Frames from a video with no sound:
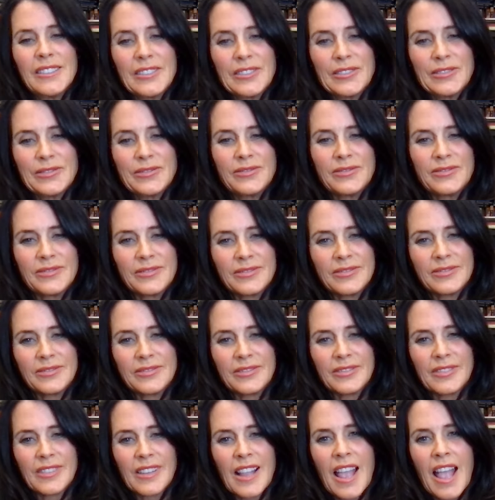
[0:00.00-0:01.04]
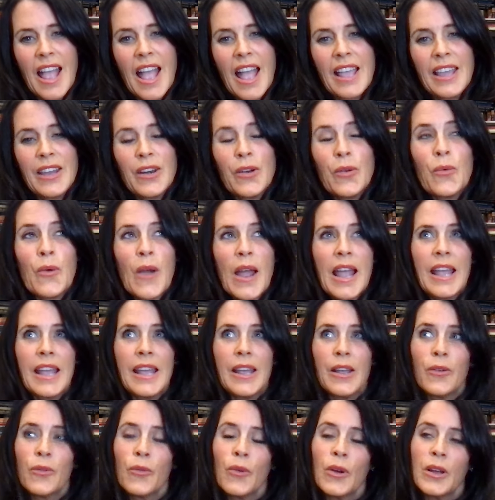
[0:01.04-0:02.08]
Yeah, he connects them in a
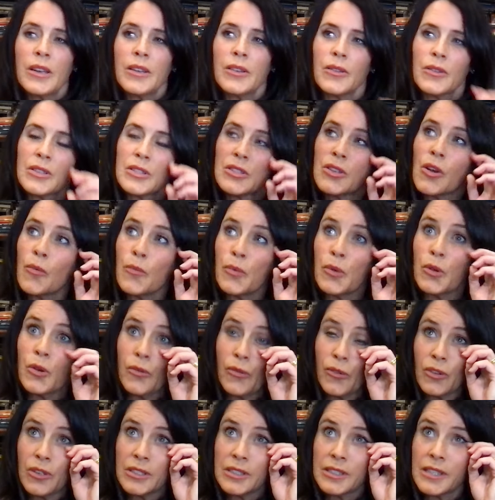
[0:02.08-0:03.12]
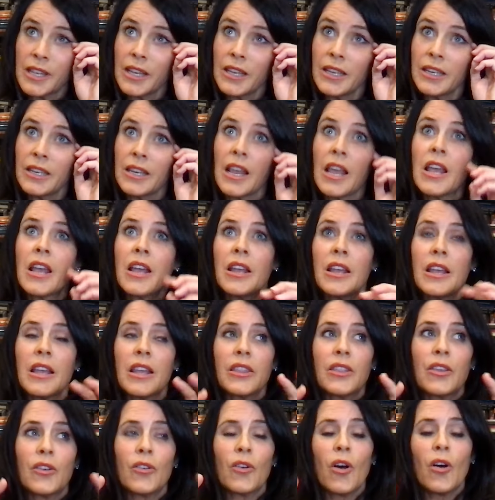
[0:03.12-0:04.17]
way. What's so beautiful is that
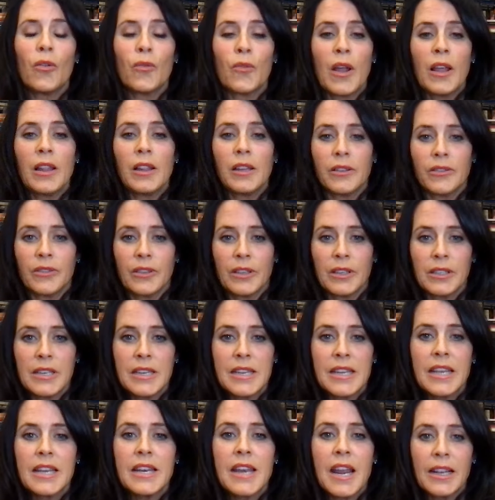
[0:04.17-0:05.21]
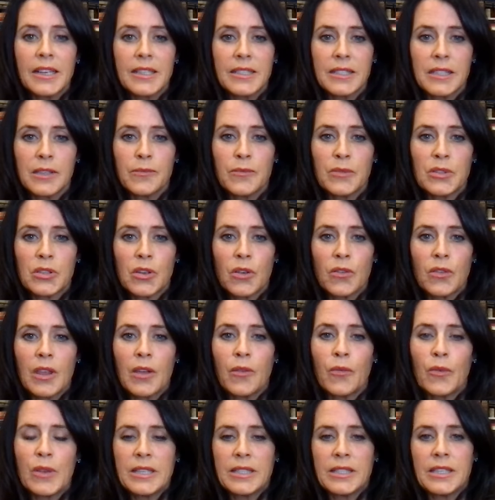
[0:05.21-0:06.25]
they're all relevant. He connects them so
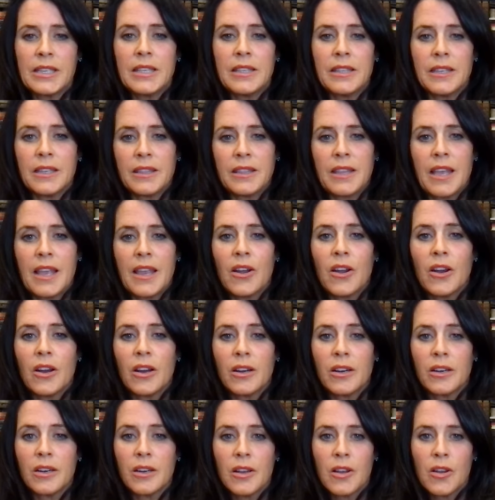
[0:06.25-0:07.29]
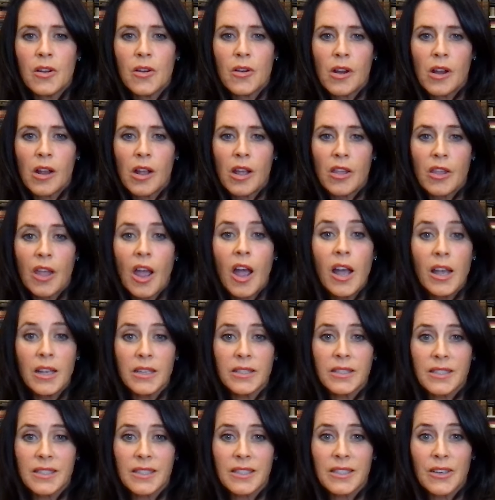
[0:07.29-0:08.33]
that we see that they are
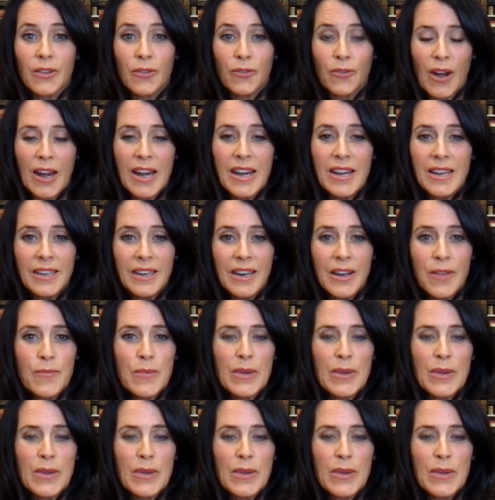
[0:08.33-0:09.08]
us, right?